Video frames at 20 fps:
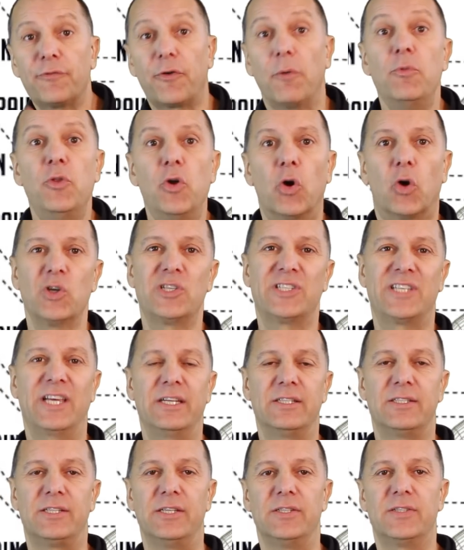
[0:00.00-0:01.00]
from
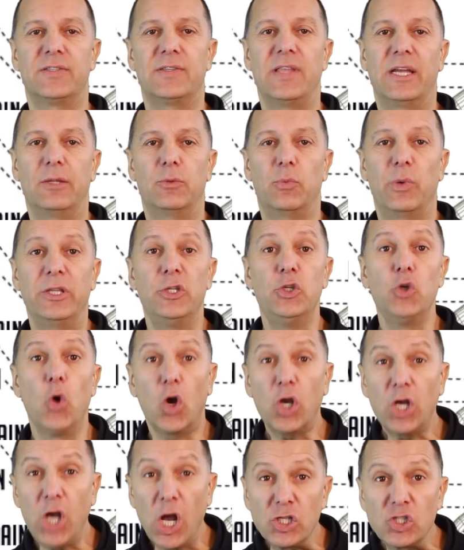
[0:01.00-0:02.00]
neuroscientists that when
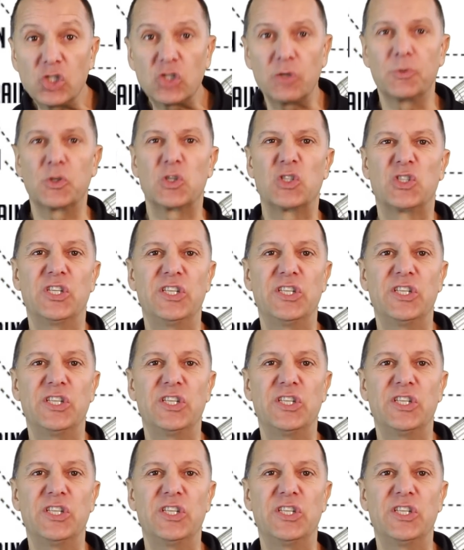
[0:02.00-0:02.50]
your customers